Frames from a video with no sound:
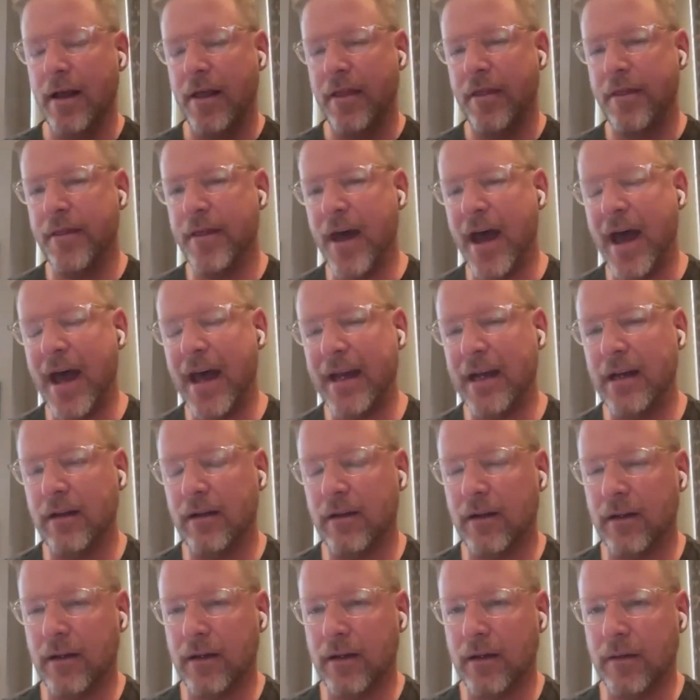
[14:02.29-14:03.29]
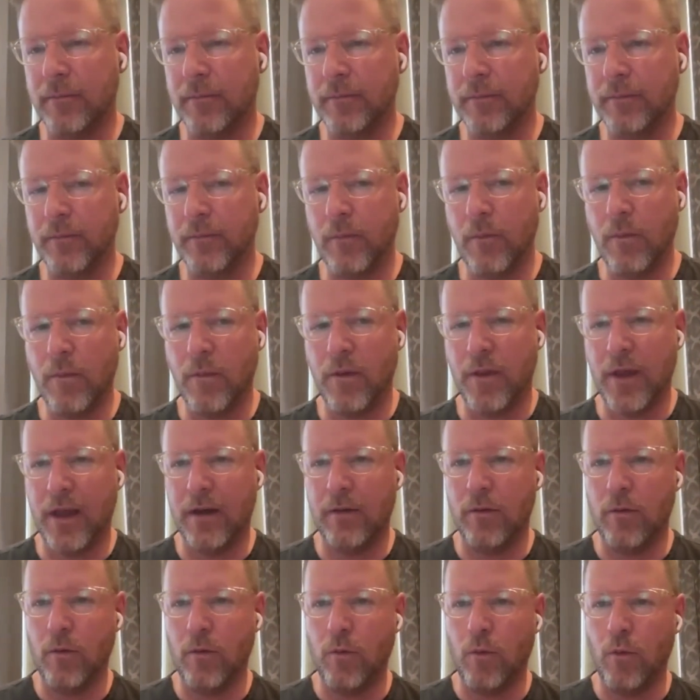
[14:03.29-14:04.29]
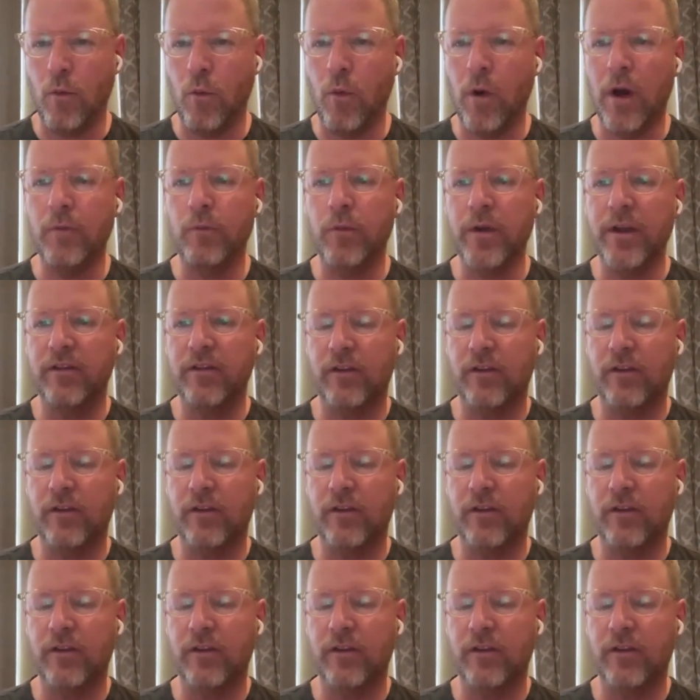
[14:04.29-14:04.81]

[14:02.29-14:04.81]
that um, that when we